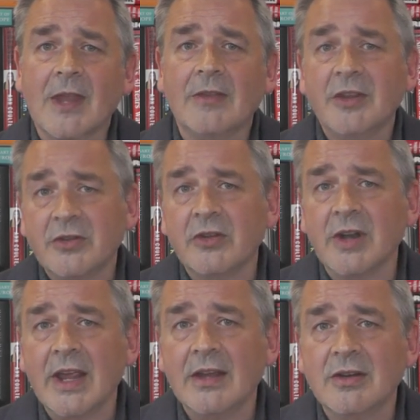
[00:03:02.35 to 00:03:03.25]
This
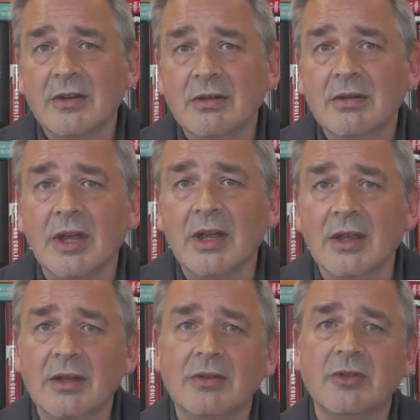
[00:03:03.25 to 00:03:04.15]
has led
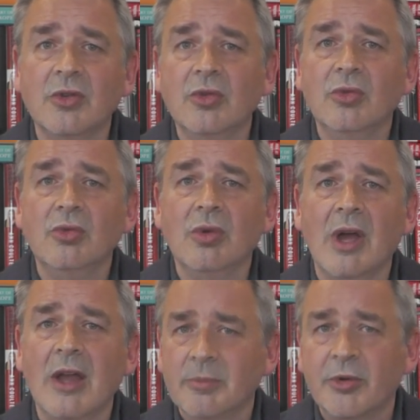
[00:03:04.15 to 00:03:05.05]
to
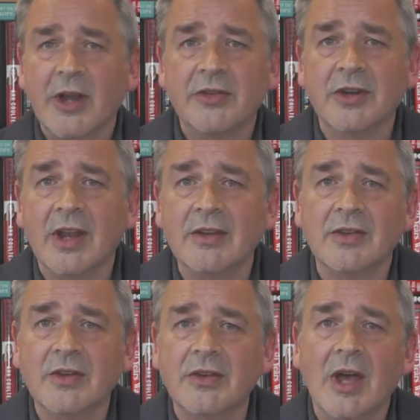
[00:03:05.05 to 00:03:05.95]

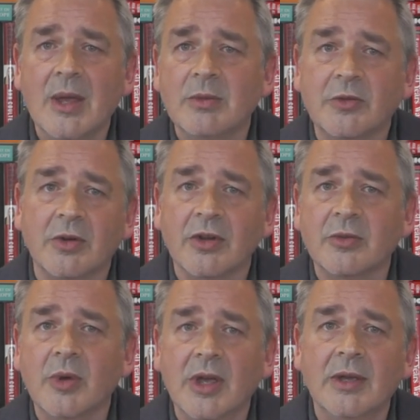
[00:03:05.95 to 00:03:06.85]
unprecedented times for
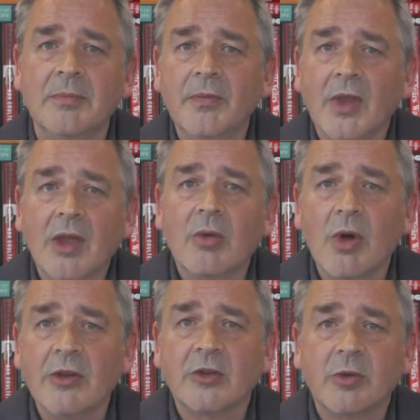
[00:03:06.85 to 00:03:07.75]
us, where
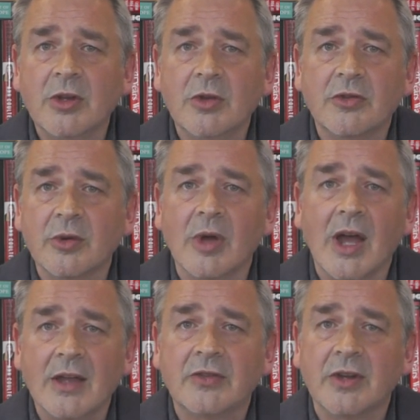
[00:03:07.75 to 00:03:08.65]
once we used
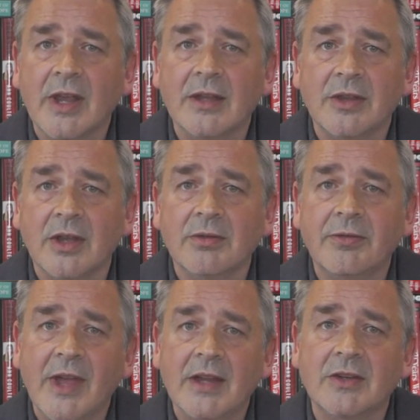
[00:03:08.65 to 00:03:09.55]
to isolate the
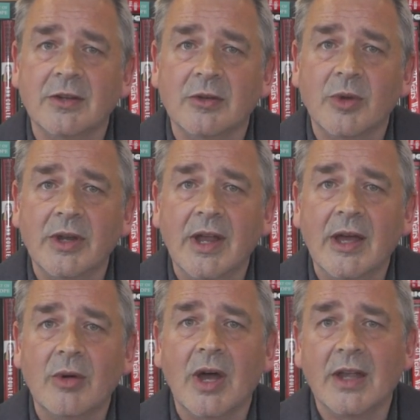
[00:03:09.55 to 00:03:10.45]
infected, we
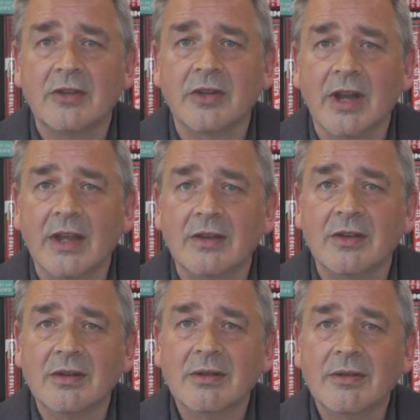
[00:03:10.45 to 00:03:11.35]
now
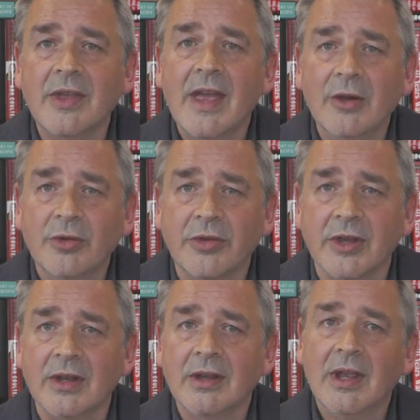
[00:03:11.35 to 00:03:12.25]
isolate the
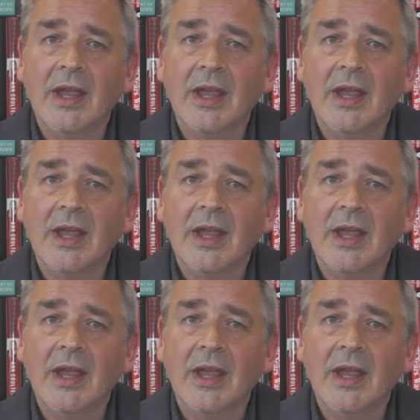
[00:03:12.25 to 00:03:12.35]
healthy.